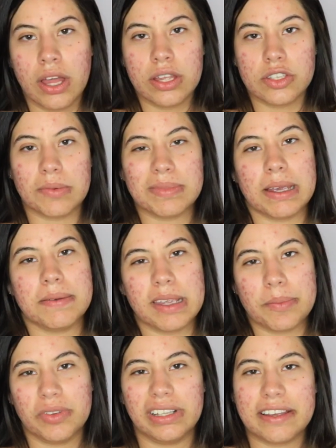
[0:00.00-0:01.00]
Sometimes
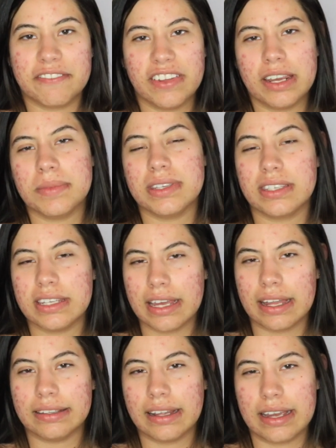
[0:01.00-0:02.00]
I put like vitamin C
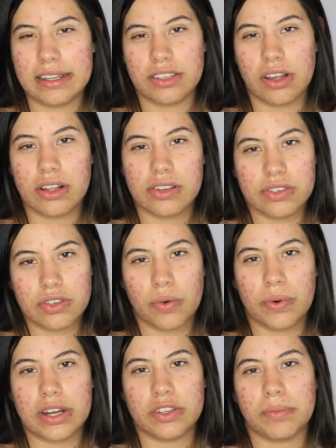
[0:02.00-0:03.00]
at night
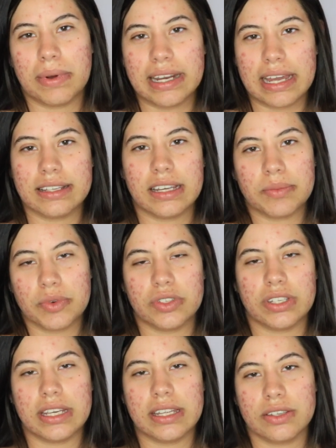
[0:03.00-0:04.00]
also when I do my nighttime
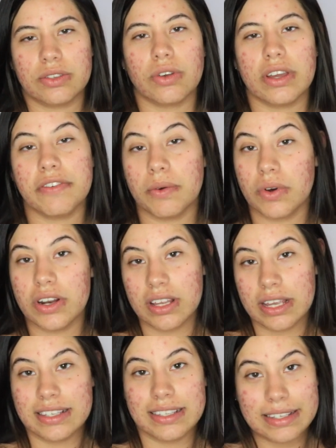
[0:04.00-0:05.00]
routine. So if you
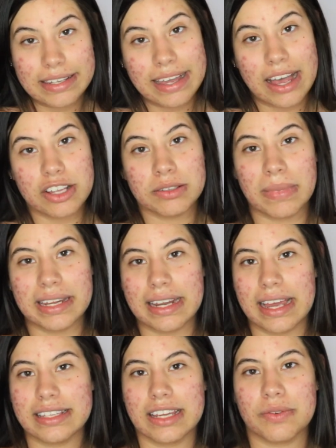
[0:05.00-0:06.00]
want to see how's my
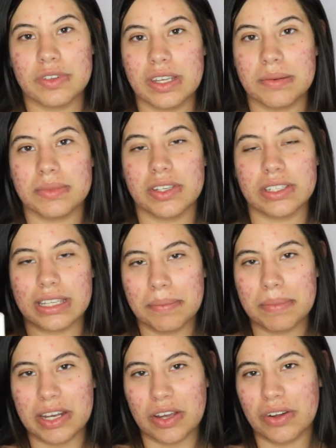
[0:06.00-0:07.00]
nighttime routine, just
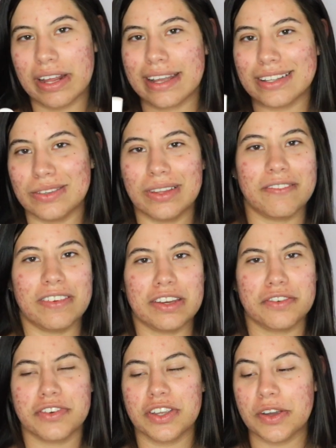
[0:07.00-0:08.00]
let me know and I can do that
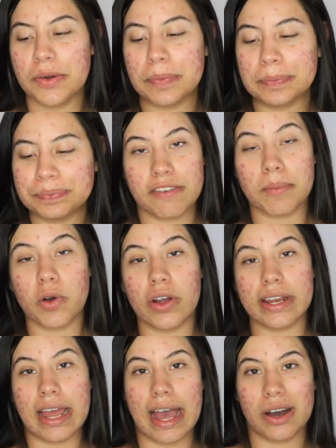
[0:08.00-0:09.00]
video for you. If I'm
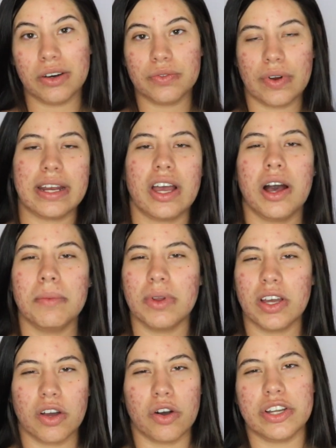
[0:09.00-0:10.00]
going out, right now I'm
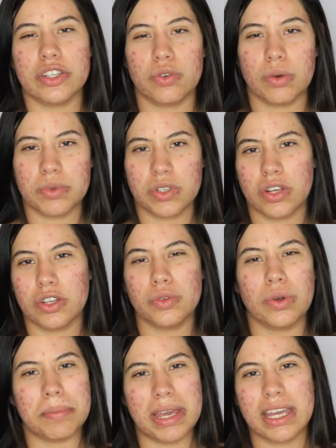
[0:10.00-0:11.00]
not going to. I'm just going to
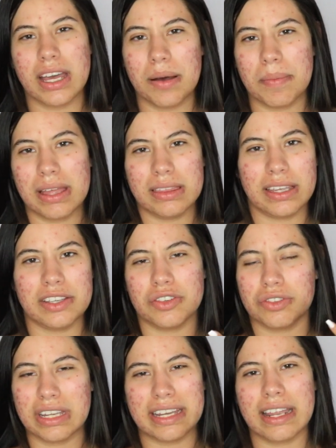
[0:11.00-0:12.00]
do a makeup and then
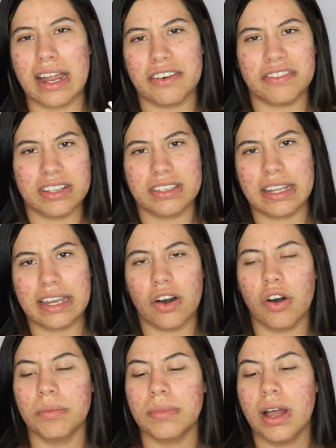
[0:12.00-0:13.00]
just take it off and stay
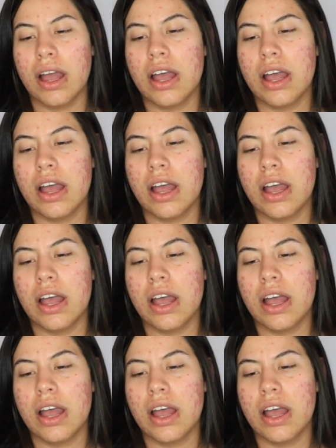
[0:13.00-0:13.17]
home.